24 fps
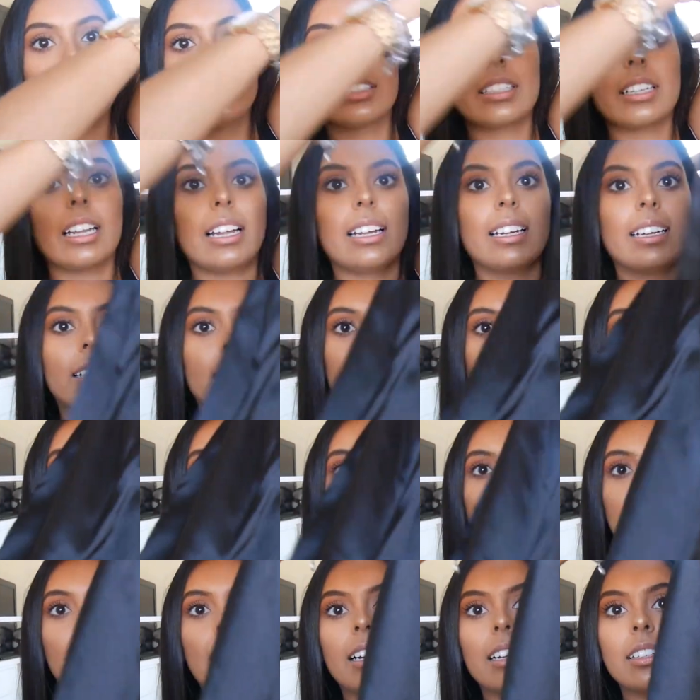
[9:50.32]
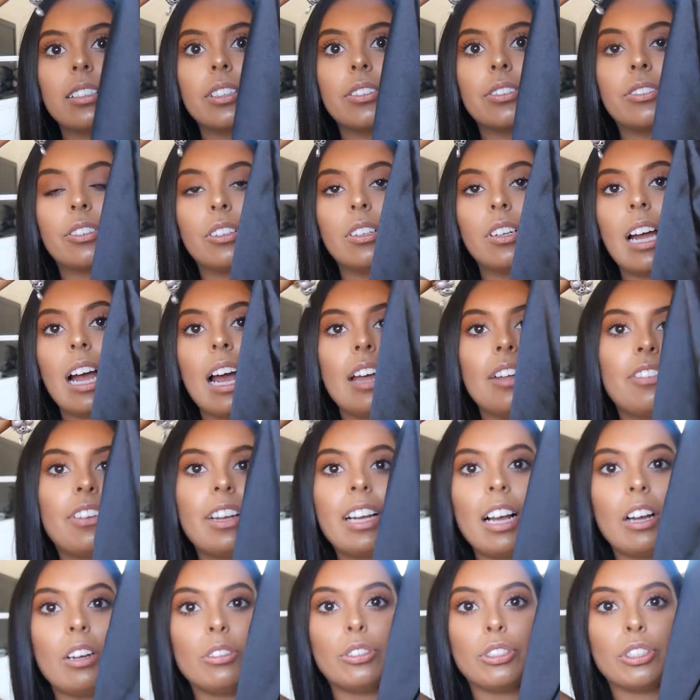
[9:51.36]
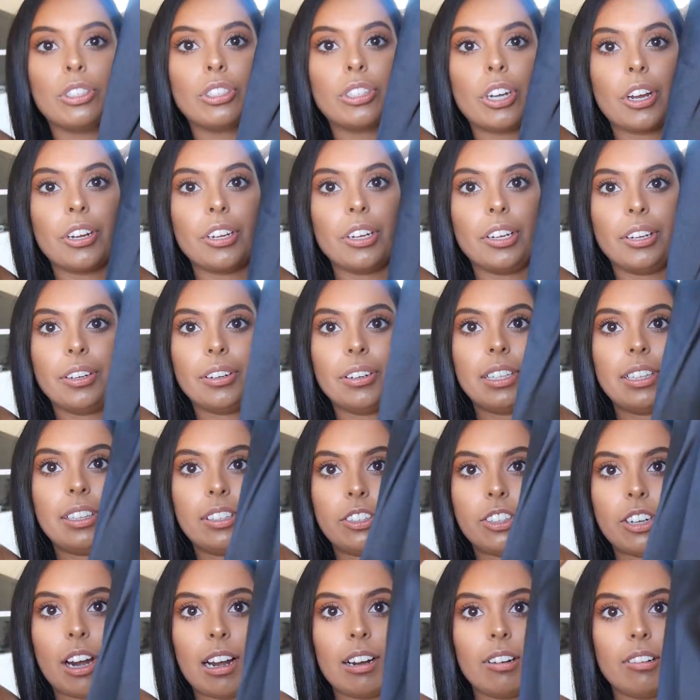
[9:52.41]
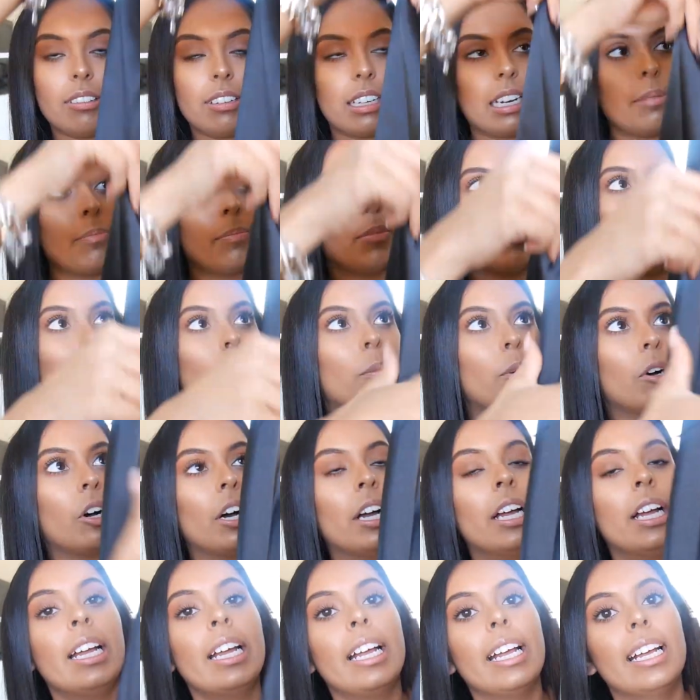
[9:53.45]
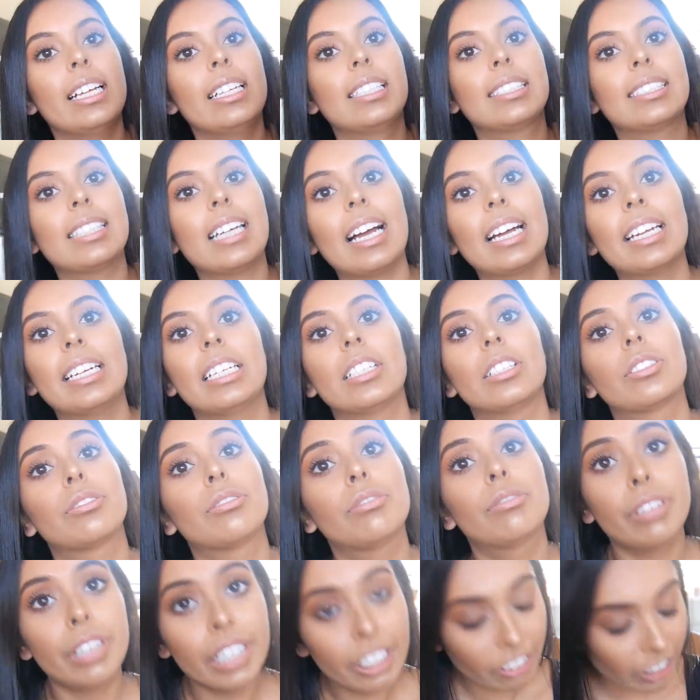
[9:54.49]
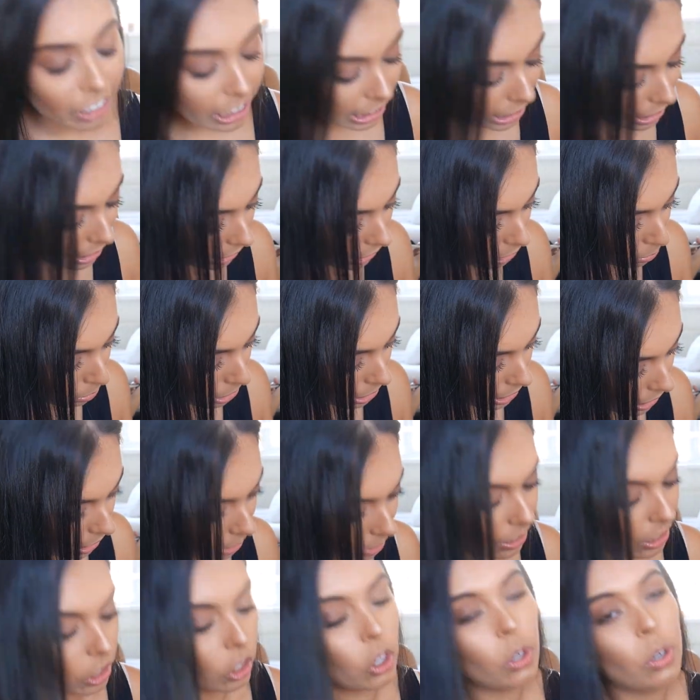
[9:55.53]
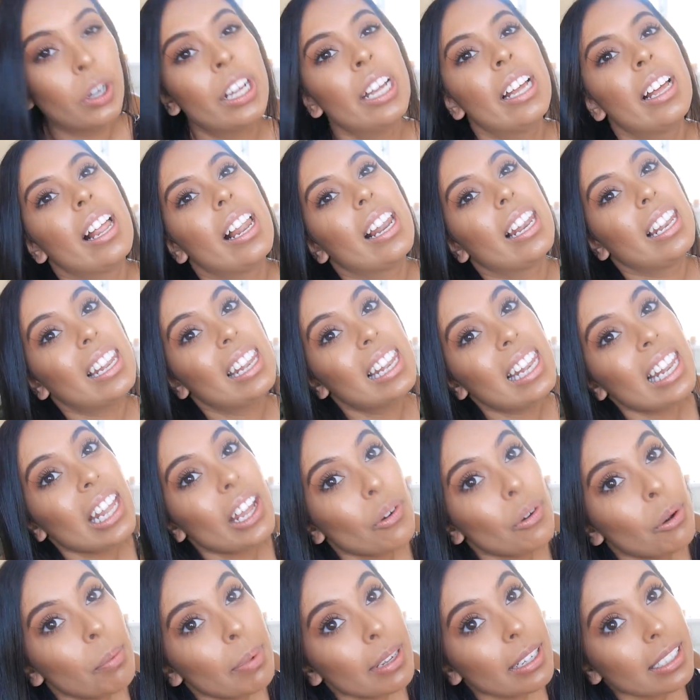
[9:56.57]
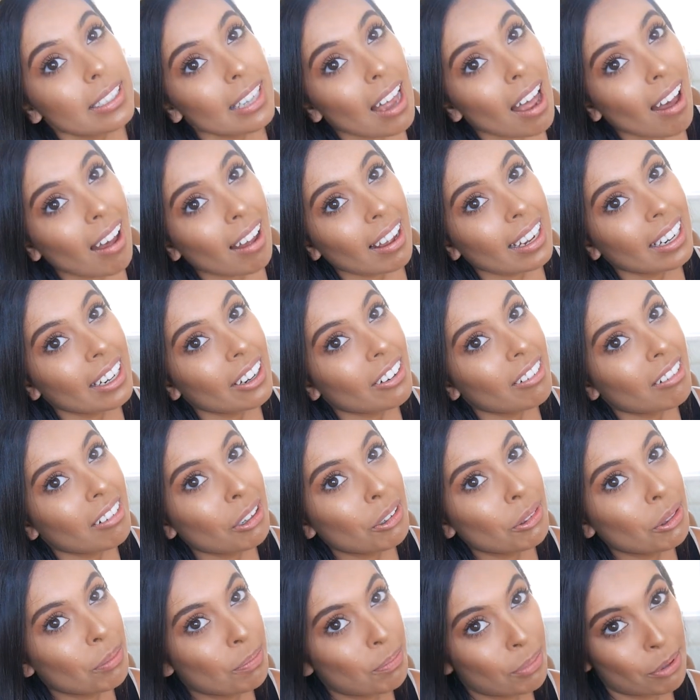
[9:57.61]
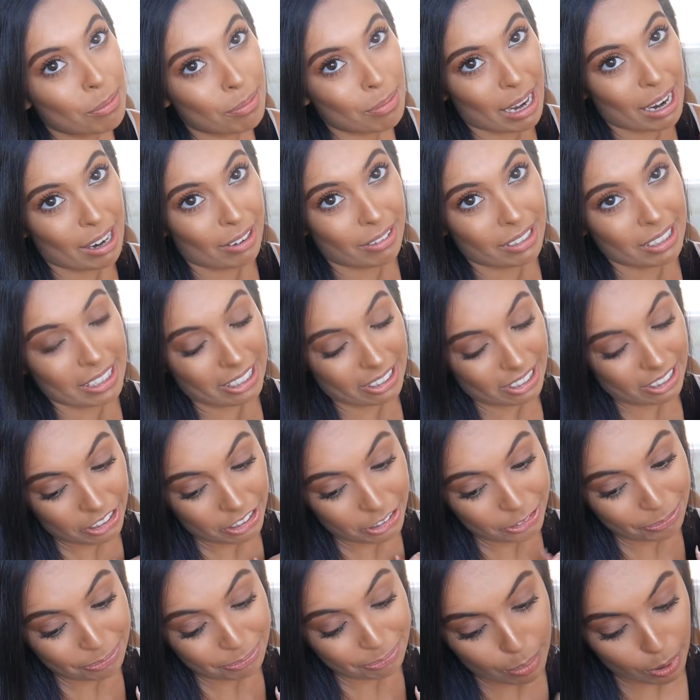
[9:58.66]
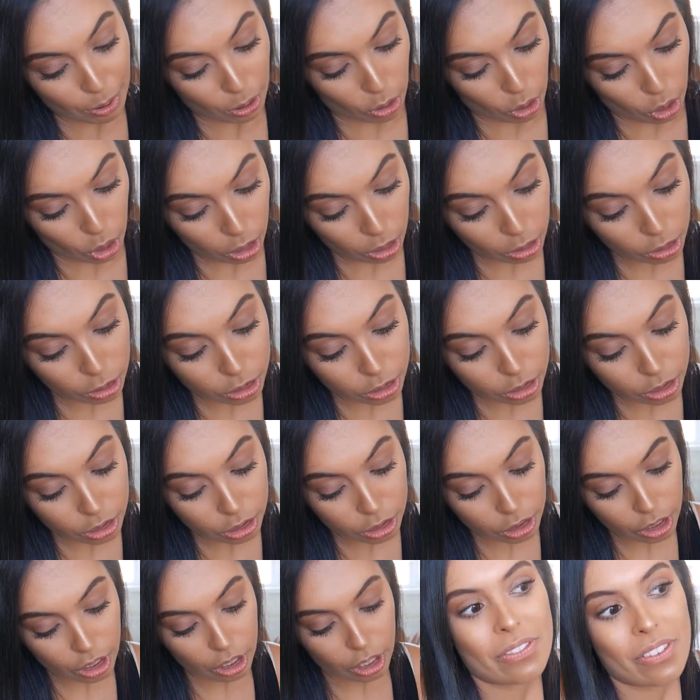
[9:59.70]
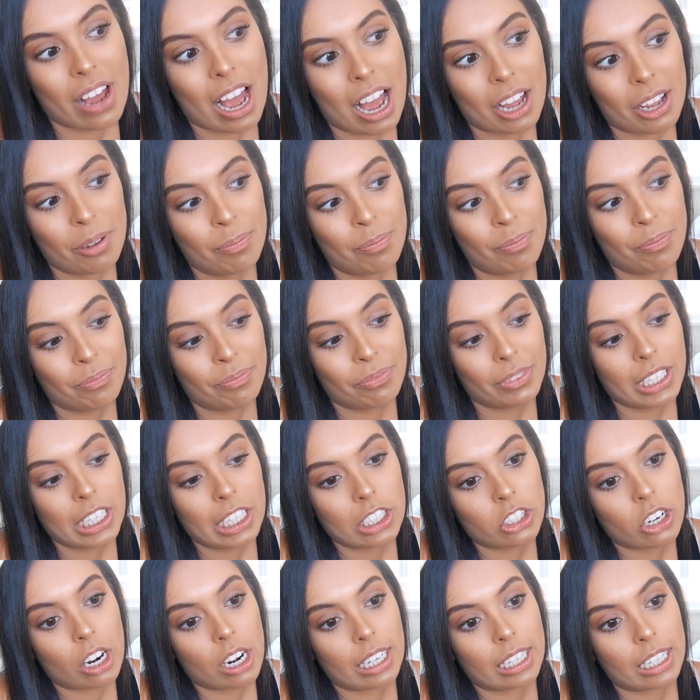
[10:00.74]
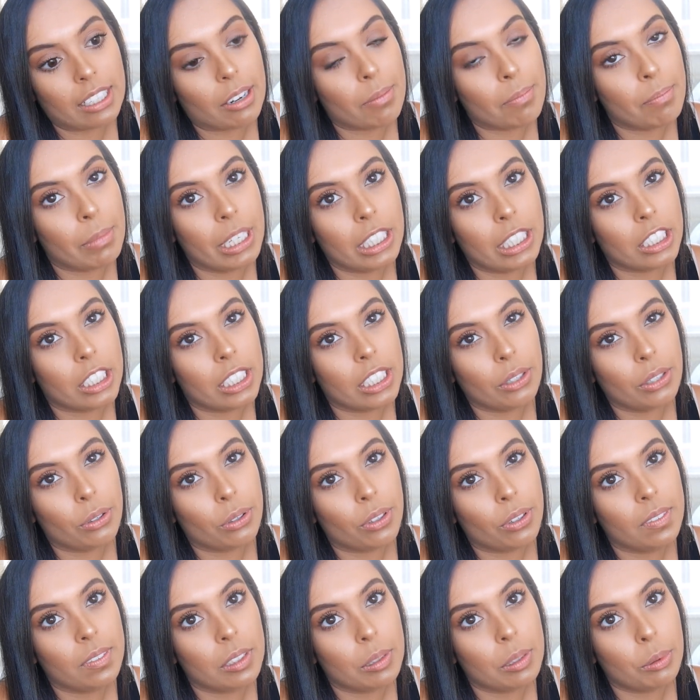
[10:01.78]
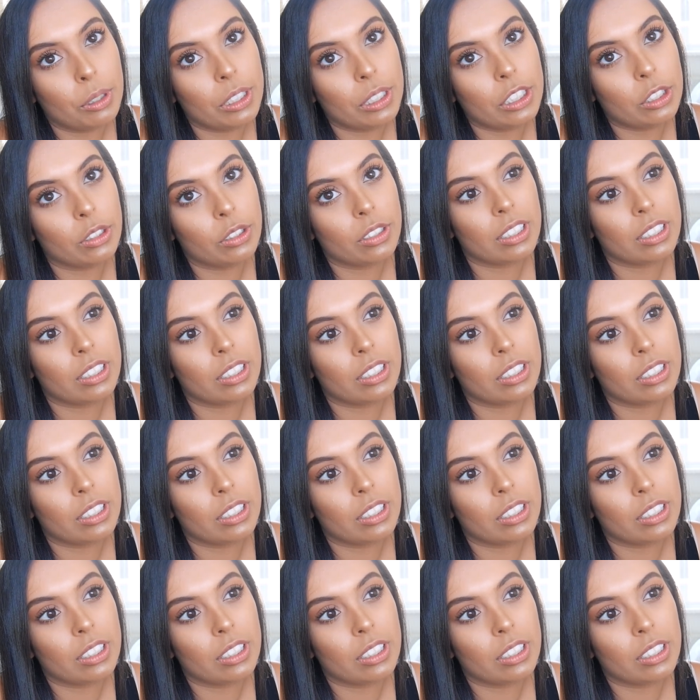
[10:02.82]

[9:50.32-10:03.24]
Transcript: it's like that at the front. I think I'll just show you in the try on clip more but it's satin, it's really really nice material. A little bit tight around the bum area but it's fine. It's not like majorly uncomfortable, it's